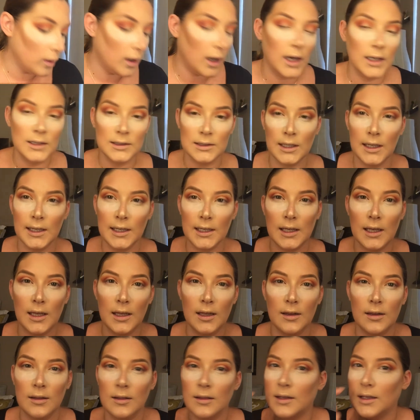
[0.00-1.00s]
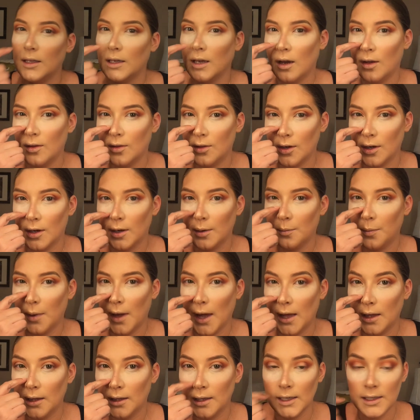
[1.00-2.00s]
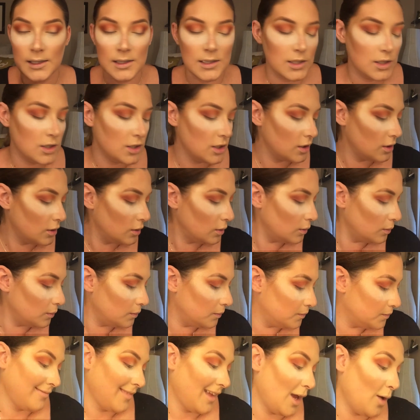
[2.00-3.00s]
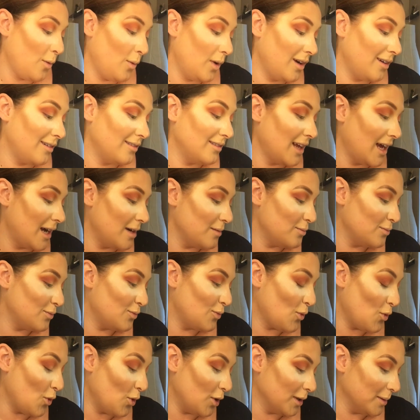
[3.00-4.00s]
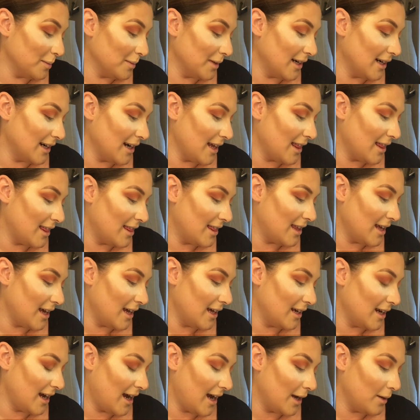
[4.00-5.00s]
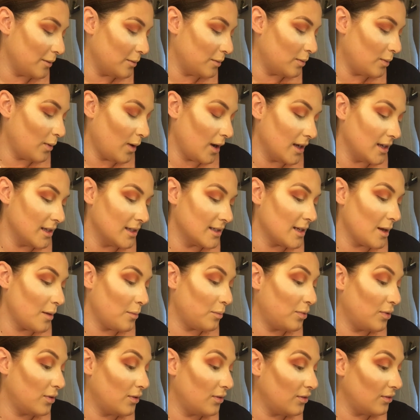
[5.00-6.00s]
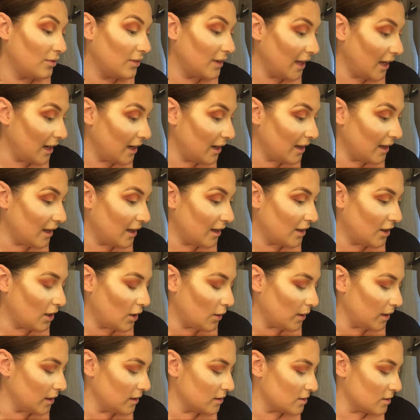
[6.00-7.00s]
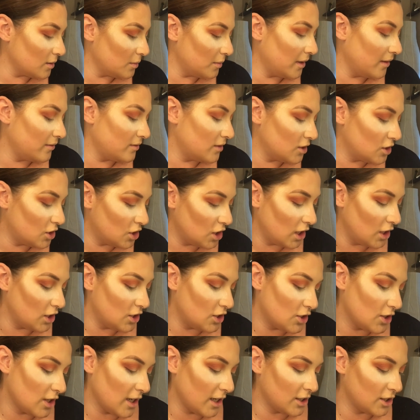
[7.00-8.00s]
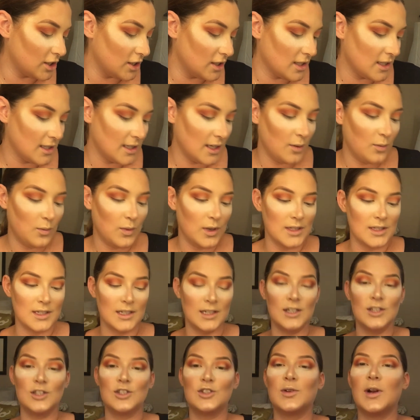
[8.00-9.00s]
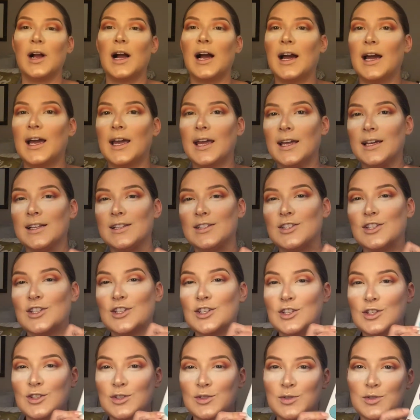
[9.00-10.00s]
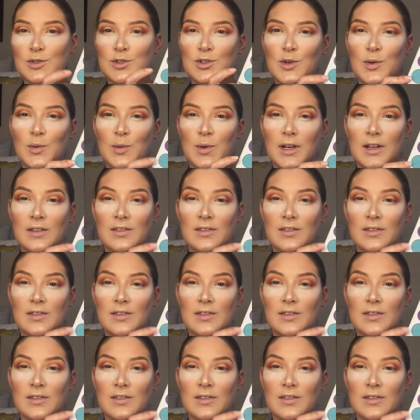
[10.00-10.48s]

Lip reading: unlike the other palettes do. I went a lot warmer than I was planning on going, so I'm going to have to change directions because I was going to try to use one